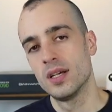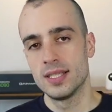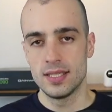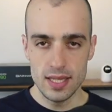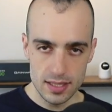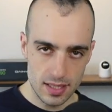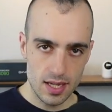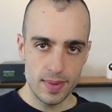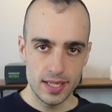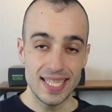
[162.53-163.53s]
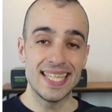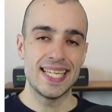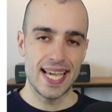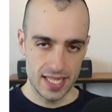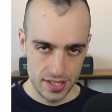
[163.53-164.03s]
6 GB?
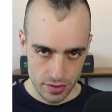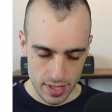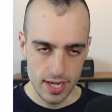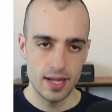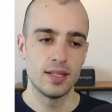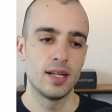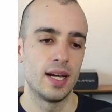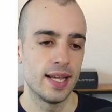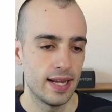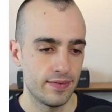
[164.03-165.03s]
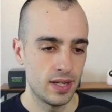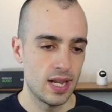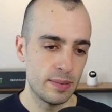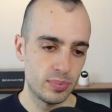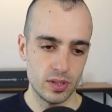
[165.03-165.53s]
Yes, you can. I have a
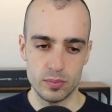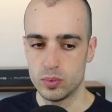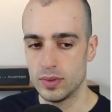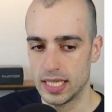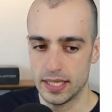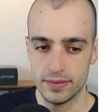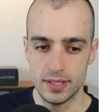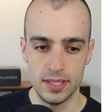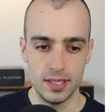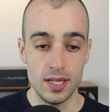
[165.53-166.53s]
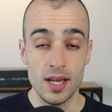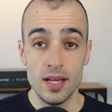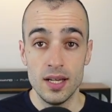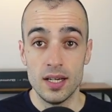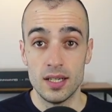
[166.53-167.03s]
laptop with the
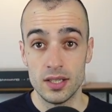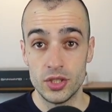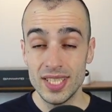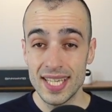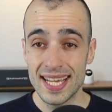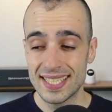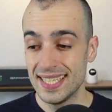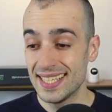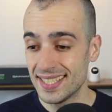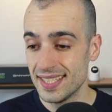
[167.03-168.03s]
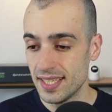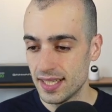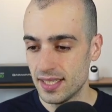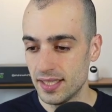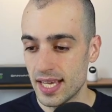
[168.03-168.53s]
GTX
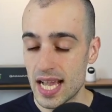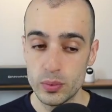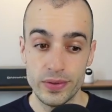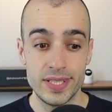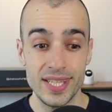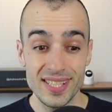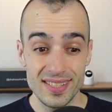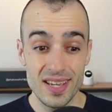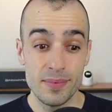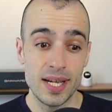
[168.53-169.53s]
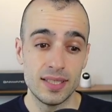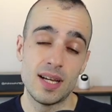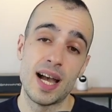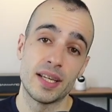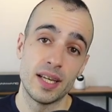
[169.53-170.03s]
1660 Ti with 6 GB.
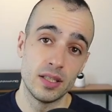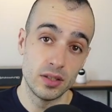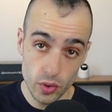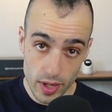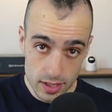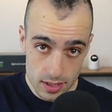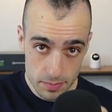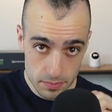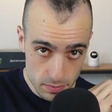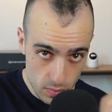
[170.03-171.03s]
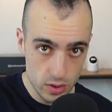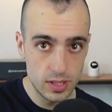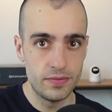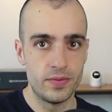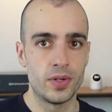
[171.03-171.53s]
I can train some
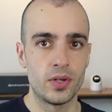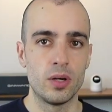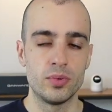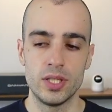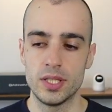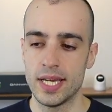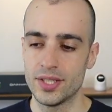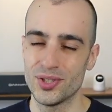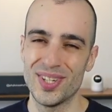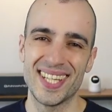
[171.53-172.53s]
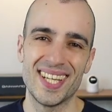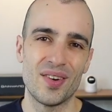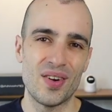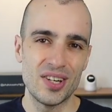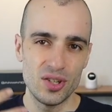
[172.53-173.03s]
model for object detection. I
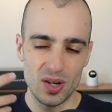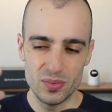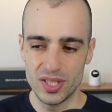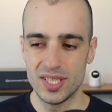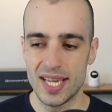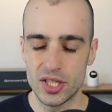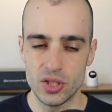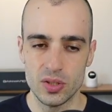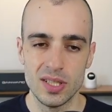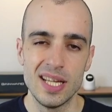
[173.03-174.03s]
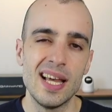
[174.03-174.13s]
can run object detection,